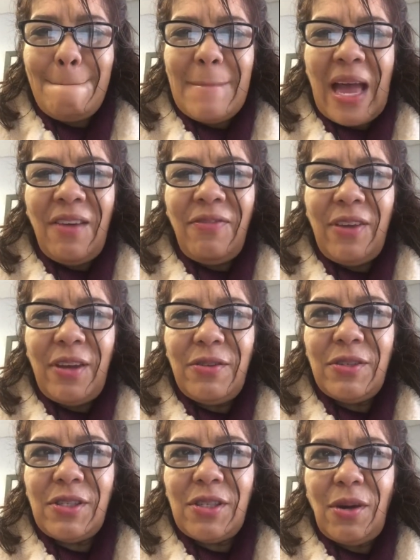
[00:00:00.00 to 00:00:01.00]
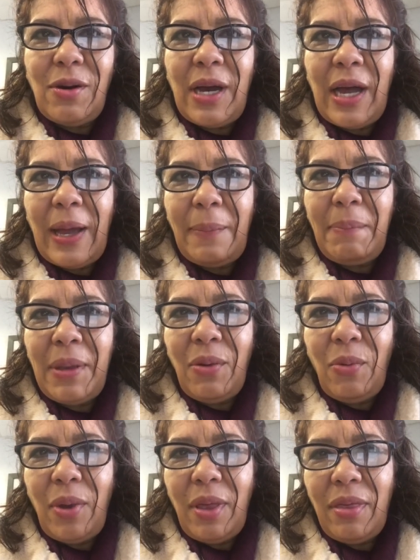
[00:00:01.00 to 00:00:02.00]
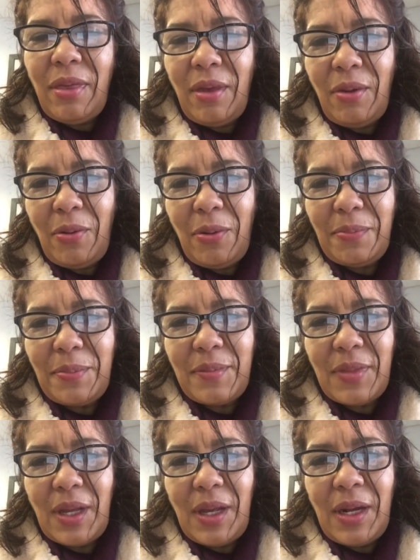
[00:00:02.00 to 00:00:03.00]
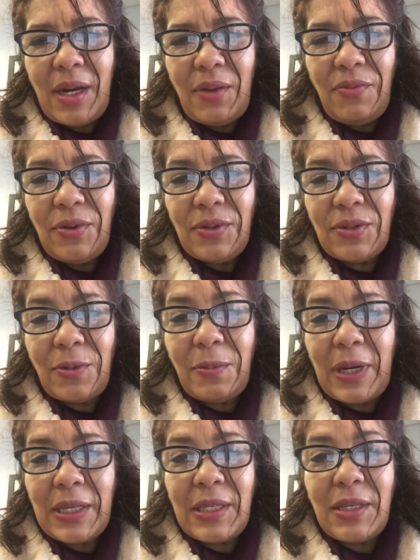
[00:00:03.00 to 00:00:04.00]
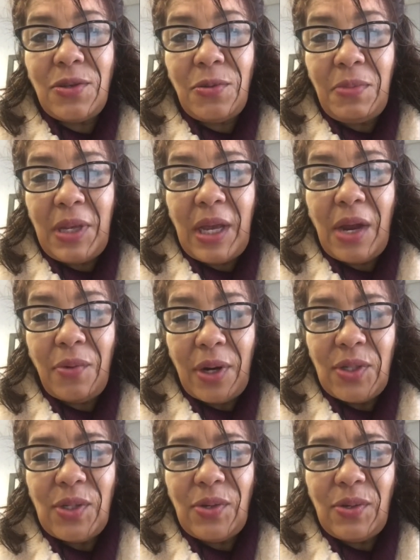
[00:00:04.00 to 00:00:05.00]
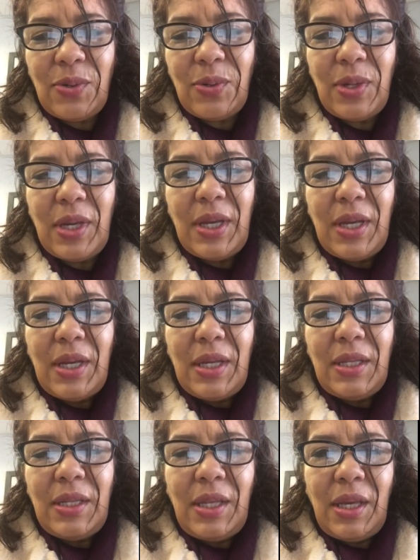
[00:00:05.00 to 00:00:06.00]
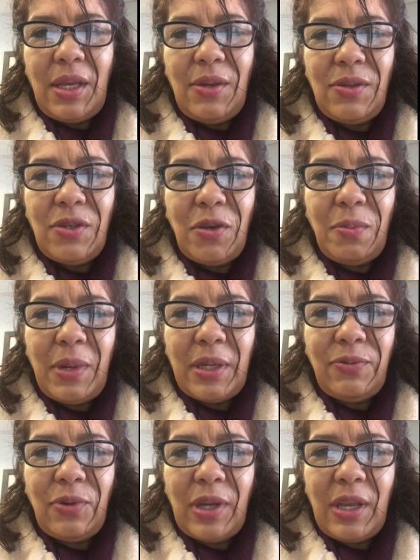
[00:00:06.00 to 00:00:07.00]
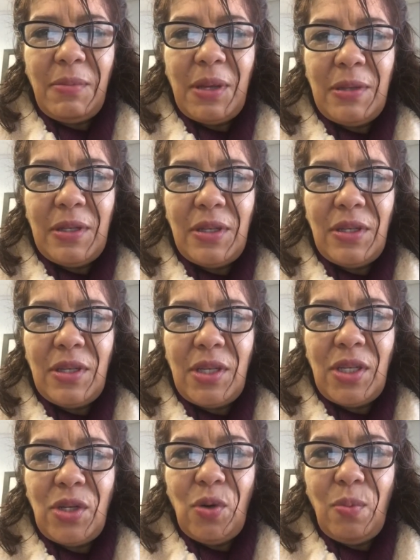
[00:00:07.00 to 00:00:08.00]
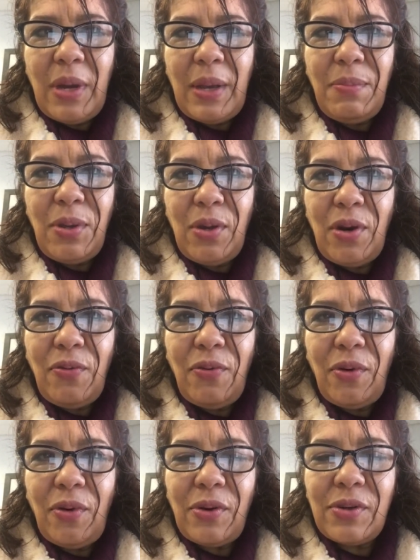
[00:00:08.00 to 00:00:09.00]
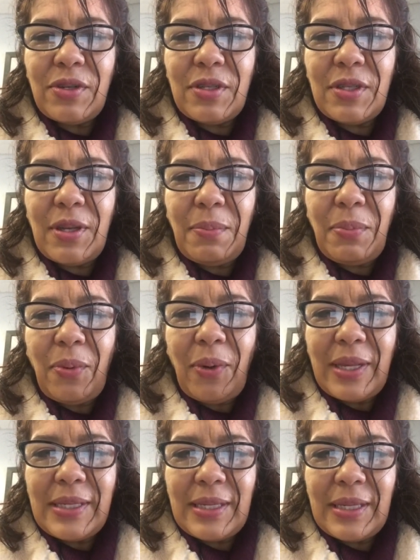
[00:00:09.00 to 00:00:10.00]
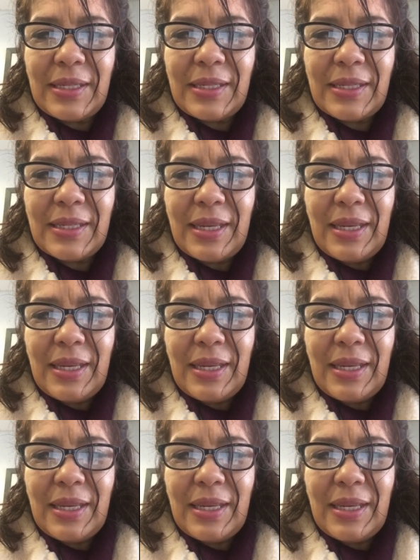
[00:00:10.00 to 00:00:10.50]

I feel so happy with you and I feel so blessed to be around you. Thank you so much for giving me to my beautiful princess.